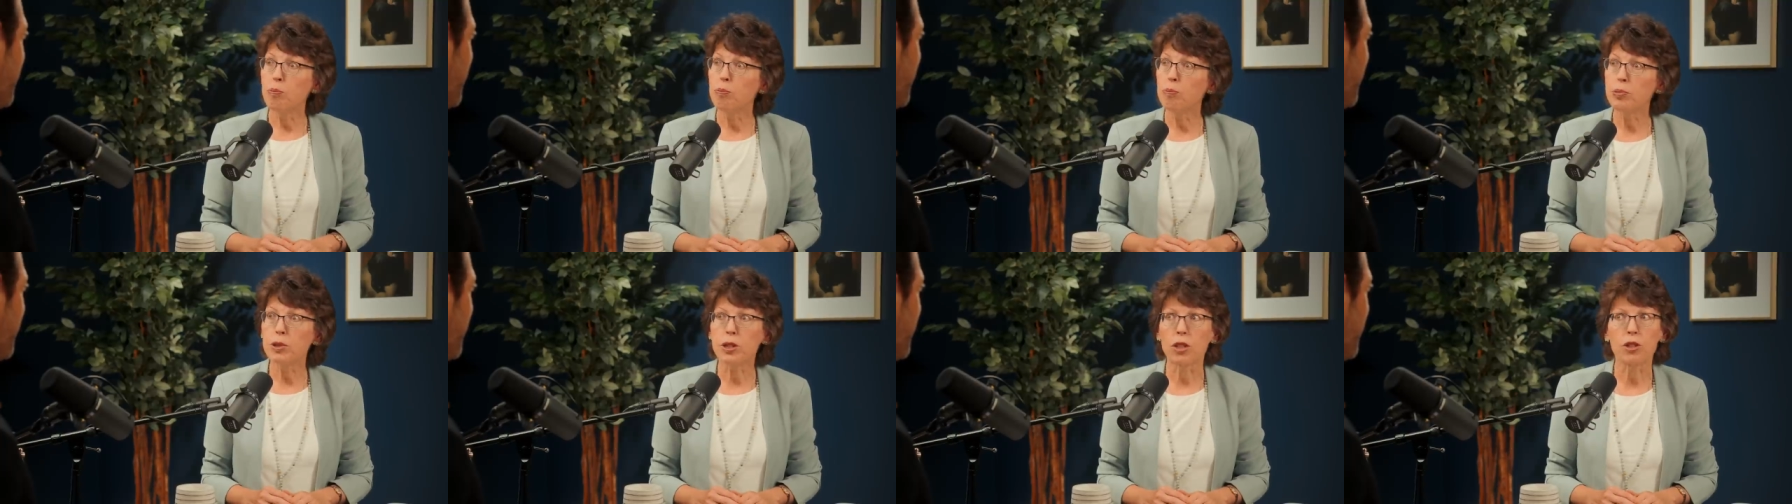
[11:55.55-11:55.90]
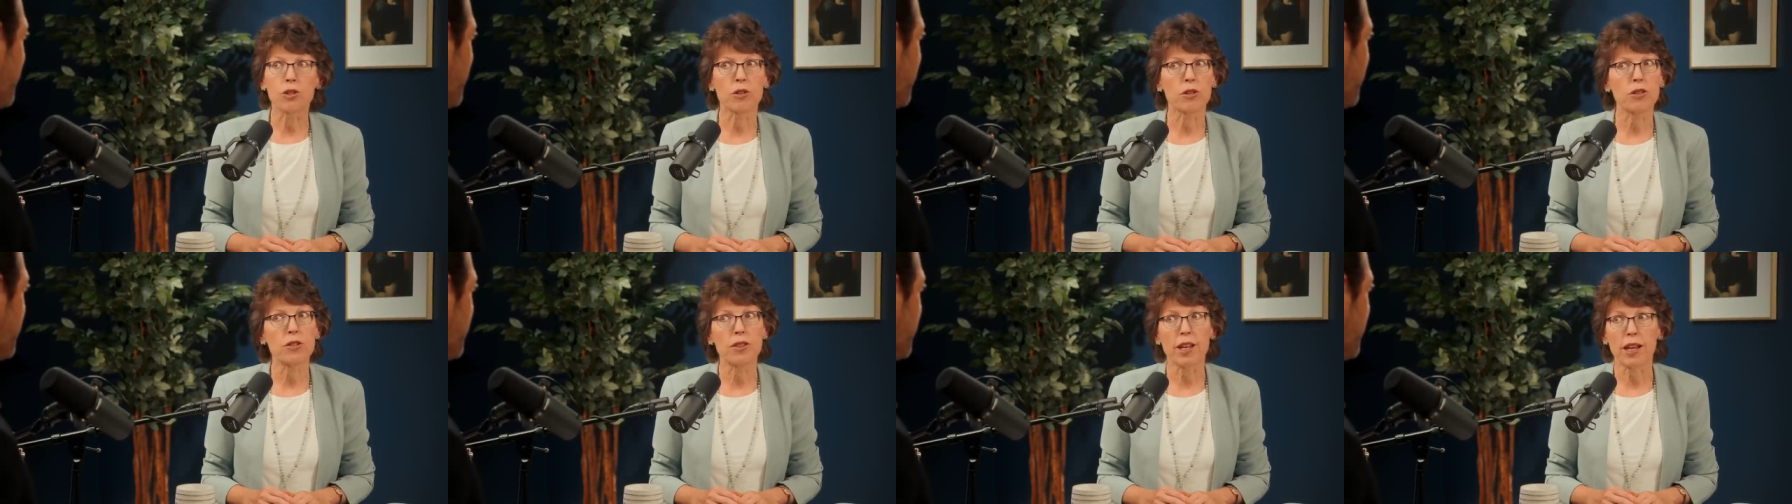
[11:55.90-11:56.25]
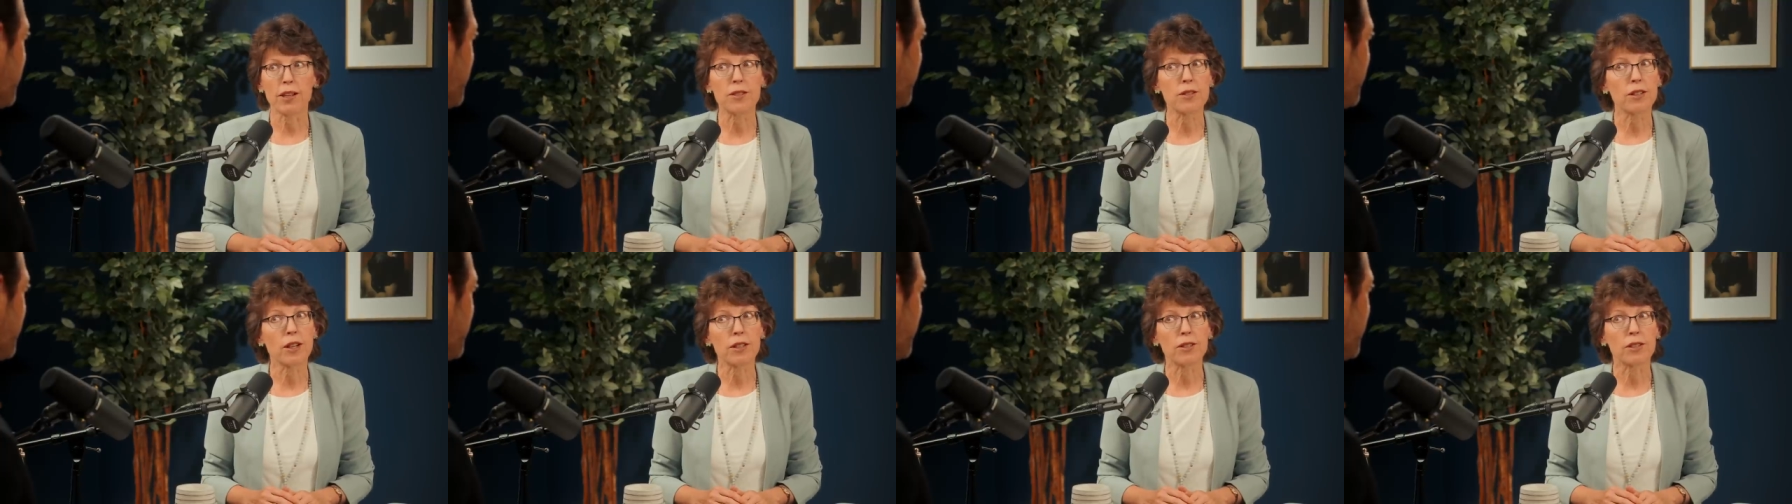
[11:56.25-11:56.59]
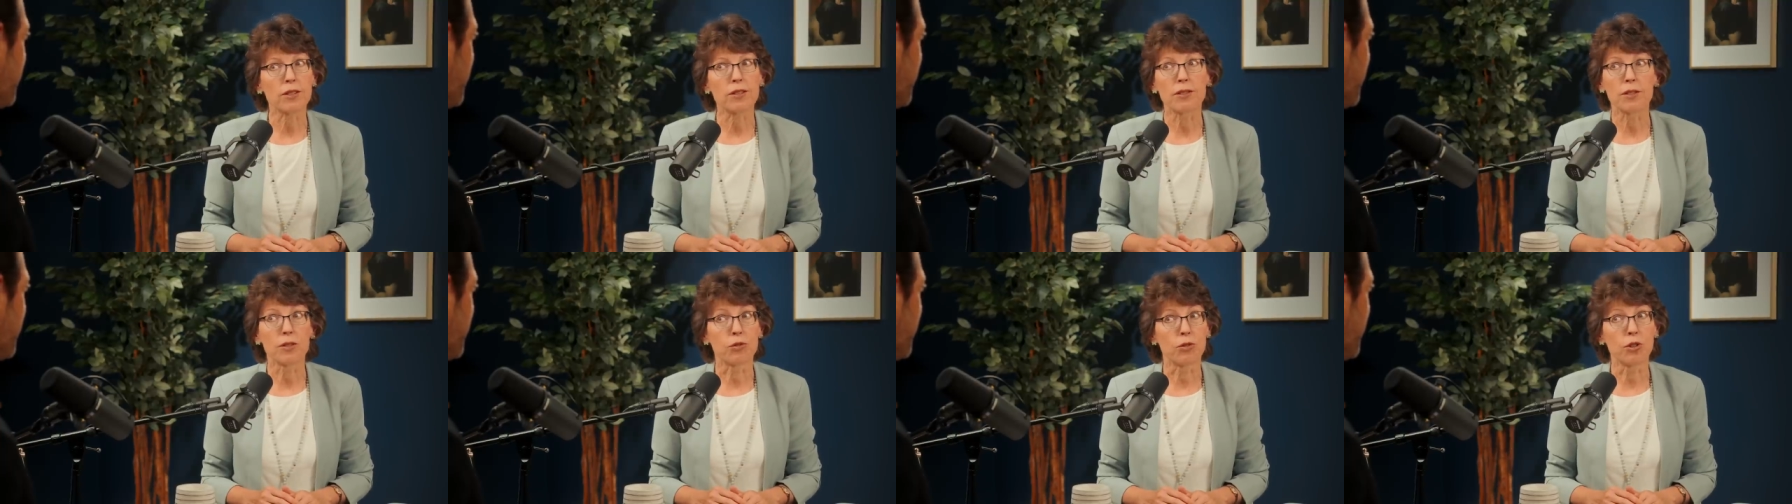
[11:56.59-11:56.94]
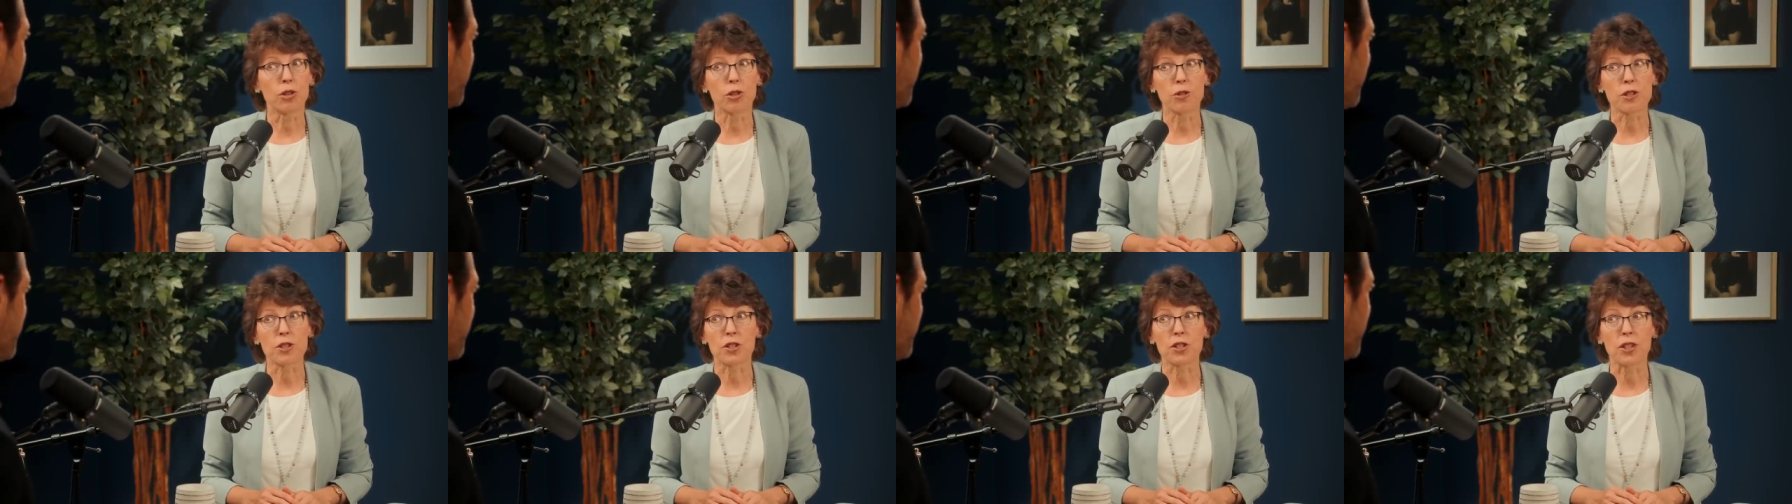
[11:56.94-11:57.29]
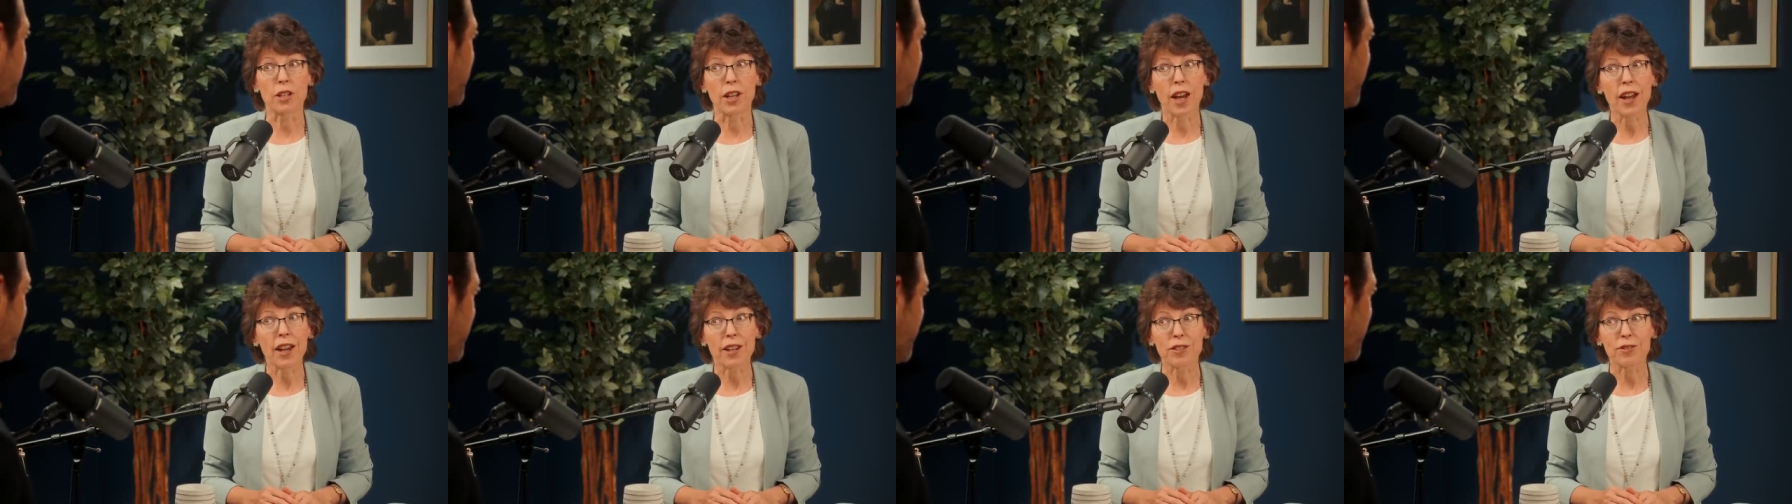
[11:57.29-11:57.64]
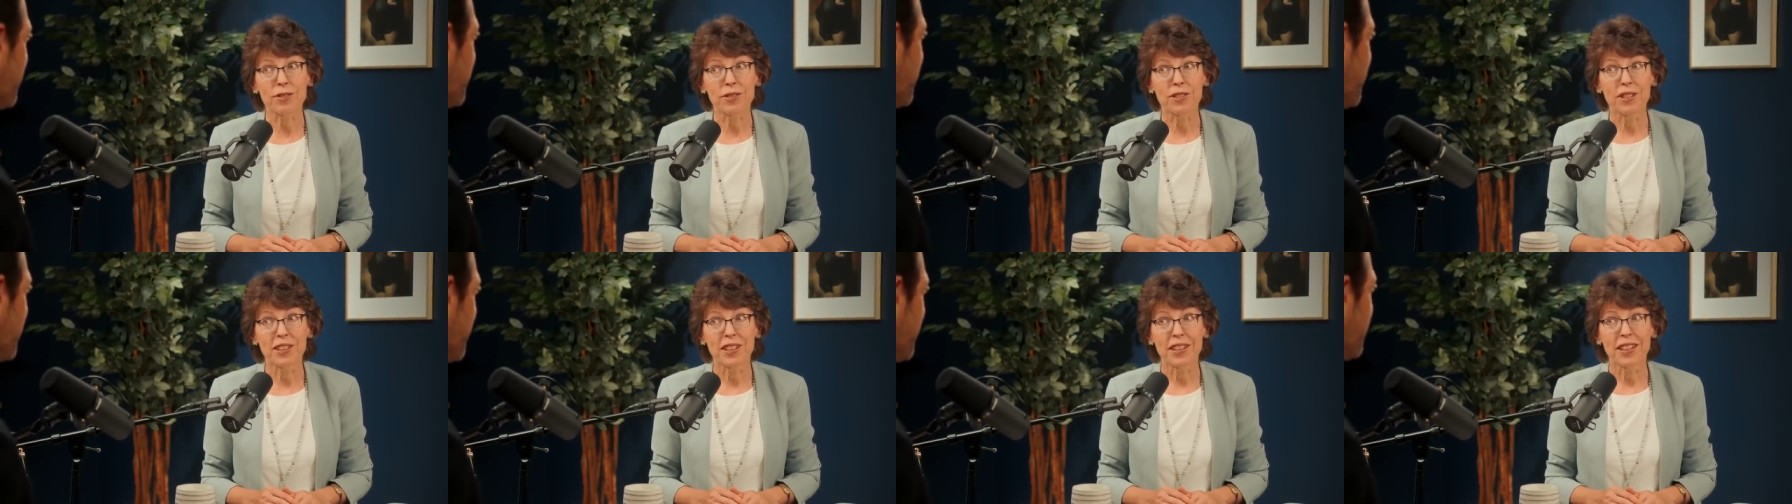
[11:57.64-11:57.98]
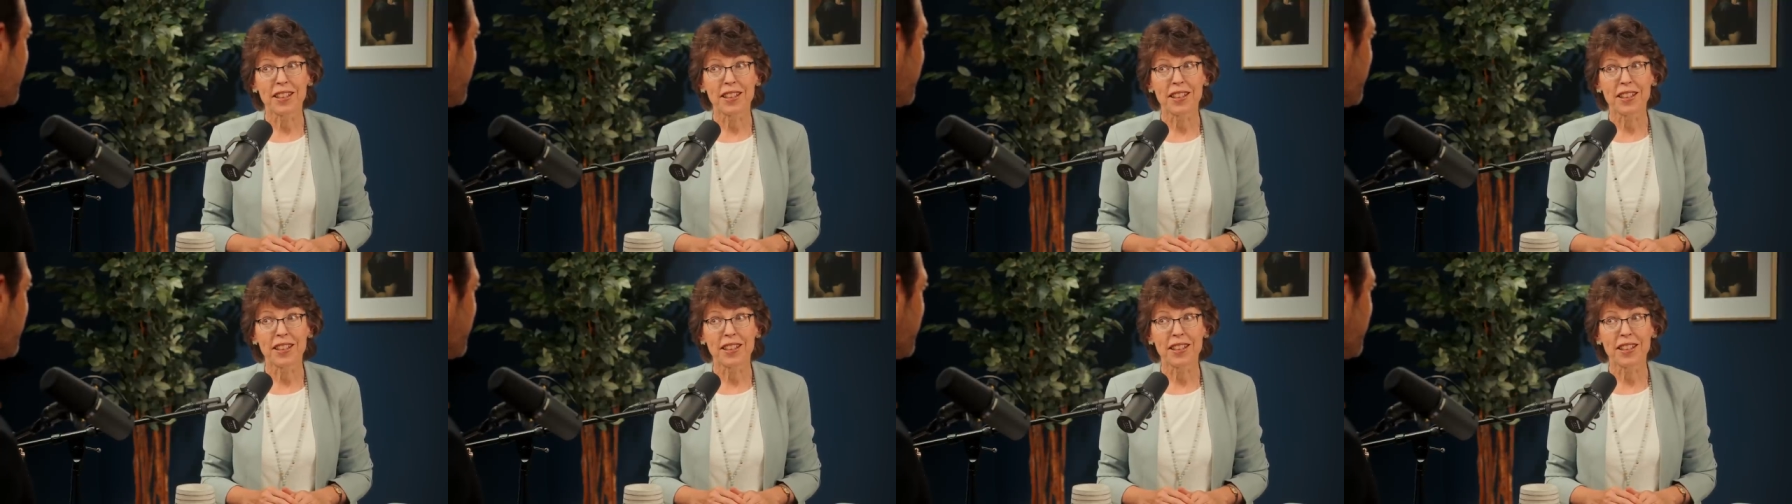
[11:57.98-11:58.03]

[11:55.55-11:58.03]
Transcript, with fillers: but the Christ, that's not the full Christian life.